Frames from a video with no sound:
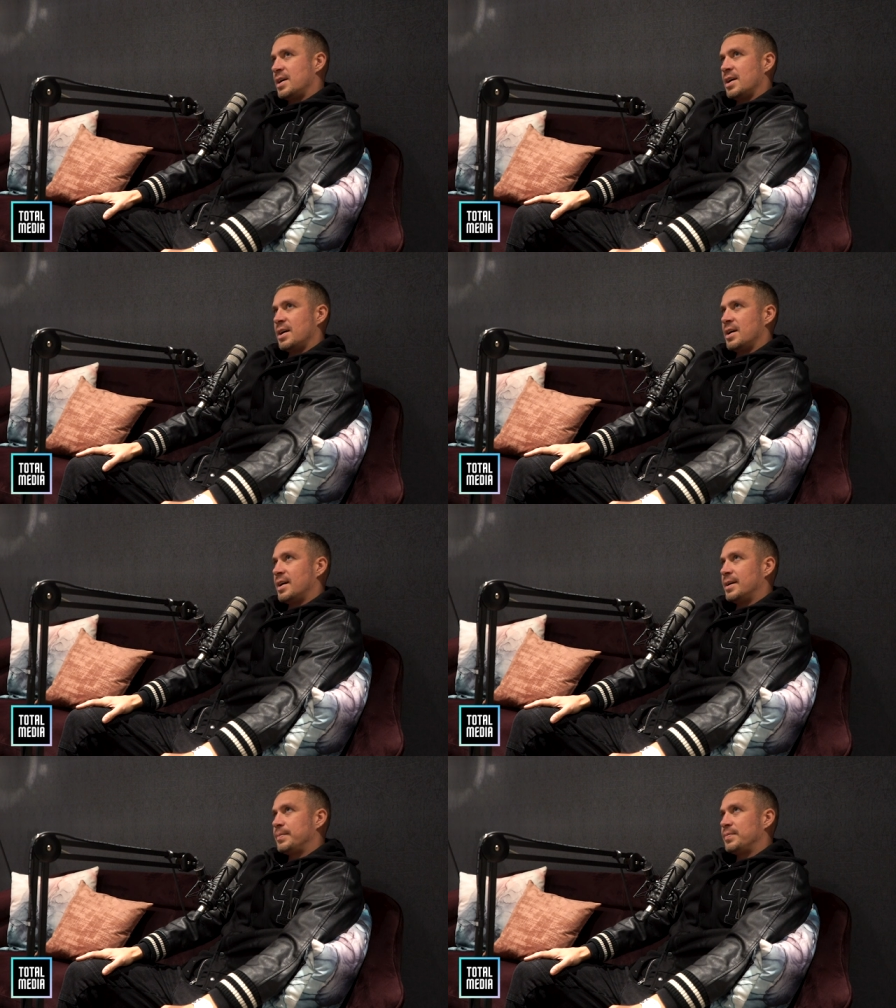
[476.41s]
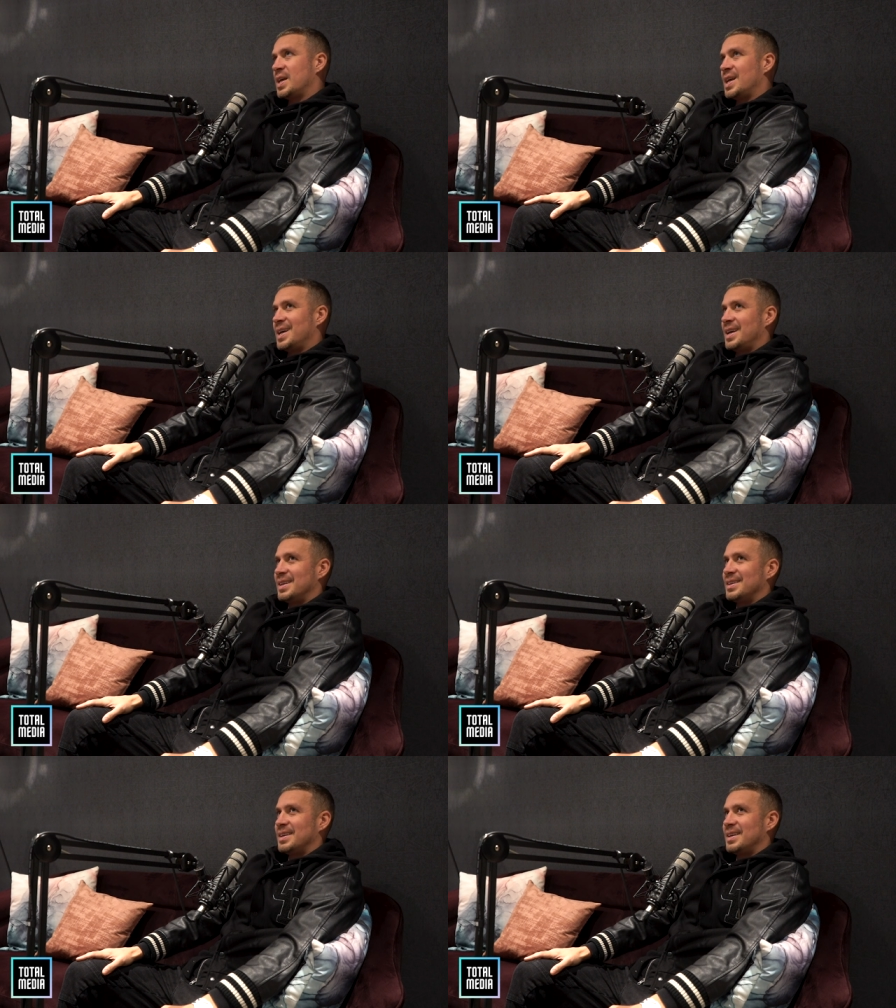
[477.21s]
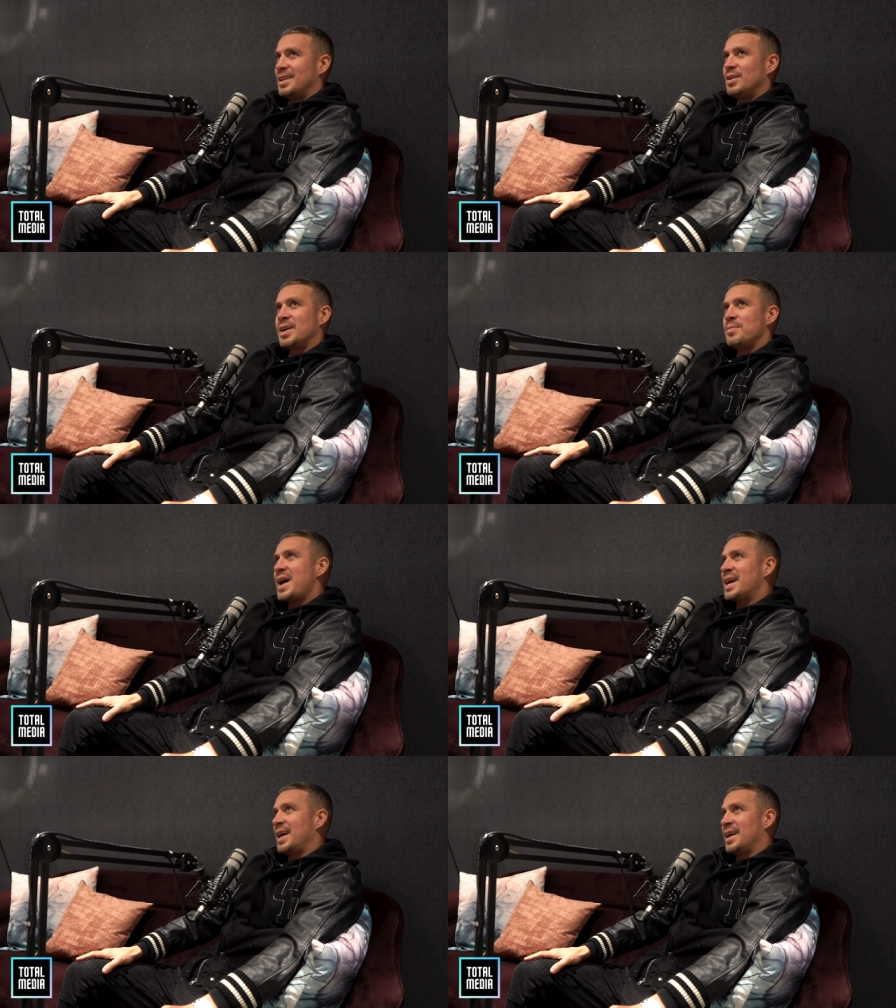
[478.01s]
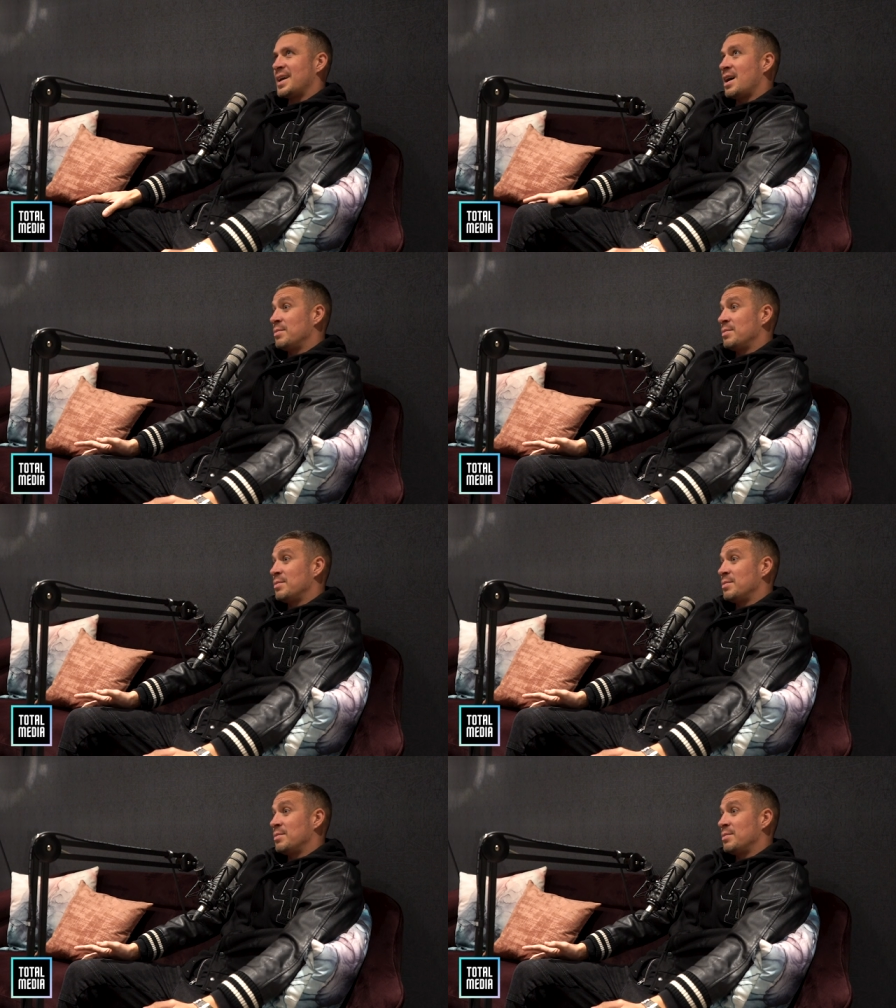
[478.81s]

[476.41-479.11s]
Uh, looking back at it now,